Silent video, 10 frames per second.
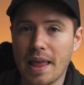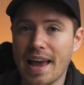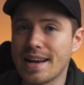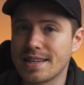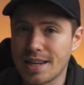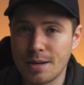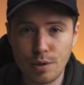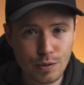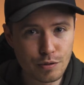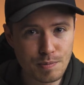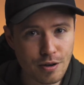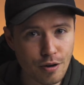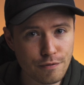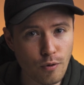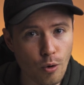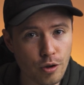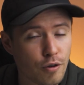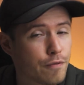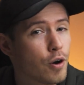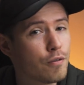as a Bluetooth speaker for
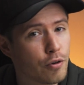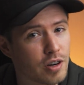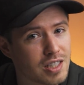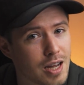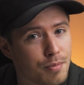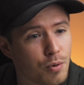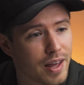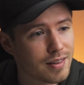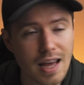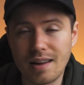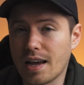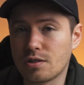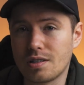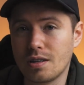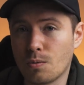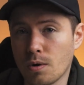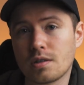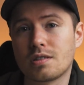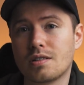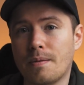your phone, for example, and that actually
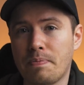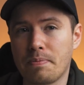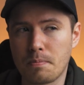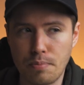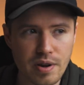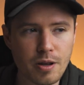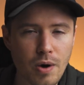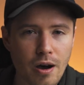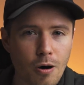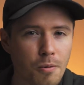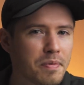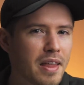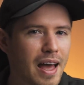works pretty well.